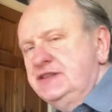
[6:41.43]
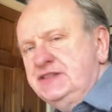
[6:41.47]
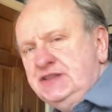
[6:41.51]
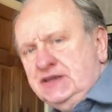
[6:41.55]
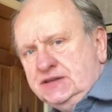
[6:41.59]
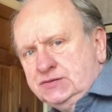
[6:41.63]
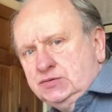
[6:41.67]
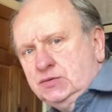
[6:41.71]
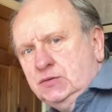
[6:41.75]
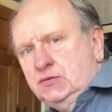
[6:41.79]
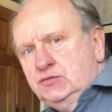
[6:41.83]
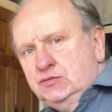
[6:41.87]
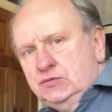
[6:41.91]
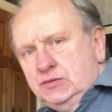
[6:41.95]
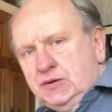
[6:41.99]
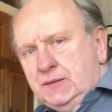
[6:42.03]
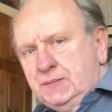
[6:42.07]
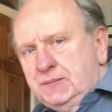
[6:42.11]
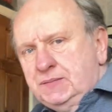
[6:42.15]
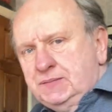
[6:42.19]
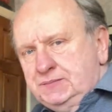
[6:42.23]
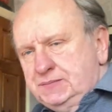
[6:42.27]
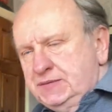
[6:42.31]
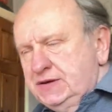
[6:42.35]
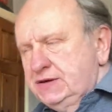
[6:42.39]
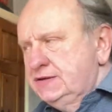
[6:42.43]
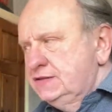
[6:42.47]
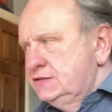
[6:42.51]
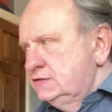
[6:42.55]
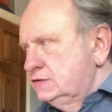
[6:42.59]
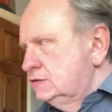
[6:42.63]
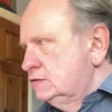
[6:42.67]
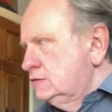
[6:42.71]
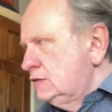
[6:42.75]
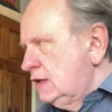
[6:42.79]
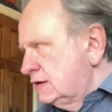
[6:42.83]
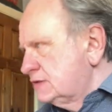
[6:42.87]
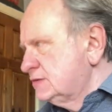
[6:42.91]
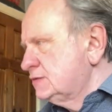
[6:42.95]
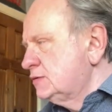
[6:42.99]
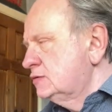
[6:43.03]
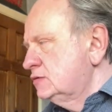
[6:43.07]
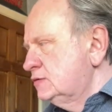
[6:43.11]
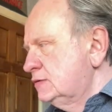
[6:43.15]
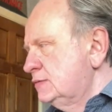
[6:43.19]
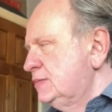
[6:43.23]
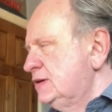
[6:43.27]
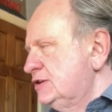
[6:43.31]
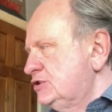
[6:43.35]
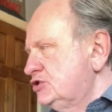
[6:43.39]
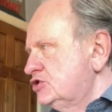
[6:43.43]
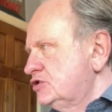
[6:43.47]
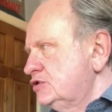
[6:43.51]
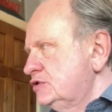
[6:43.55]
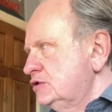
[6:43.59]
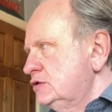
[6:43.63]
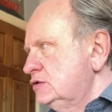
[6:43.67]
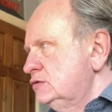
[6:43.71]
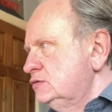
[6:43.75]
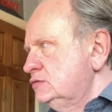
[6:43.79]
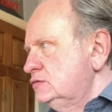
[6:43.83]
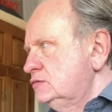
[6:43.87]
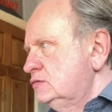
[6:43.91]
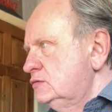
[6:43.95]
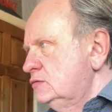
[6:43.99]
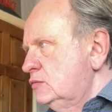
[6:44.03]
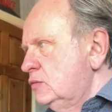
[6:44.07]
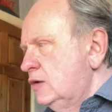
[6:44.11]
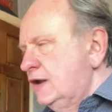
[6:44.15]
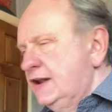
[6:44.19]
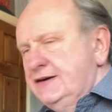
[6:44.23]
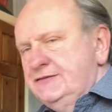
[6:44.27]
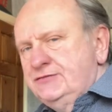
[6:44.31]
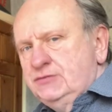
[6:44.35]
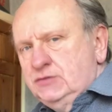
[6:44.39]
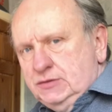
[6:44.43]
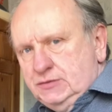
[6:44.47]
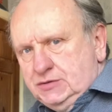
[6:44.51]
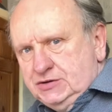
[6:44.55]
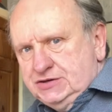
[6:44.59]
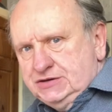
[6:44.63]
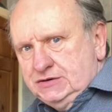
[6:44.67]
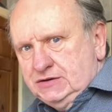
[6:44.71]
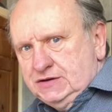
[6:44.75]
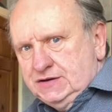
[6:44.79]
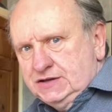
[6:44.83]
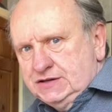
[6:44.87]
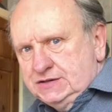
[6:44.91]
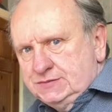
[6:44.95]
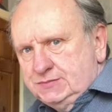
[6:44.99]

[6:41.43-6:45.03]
that's what would be true whenever we were doing this.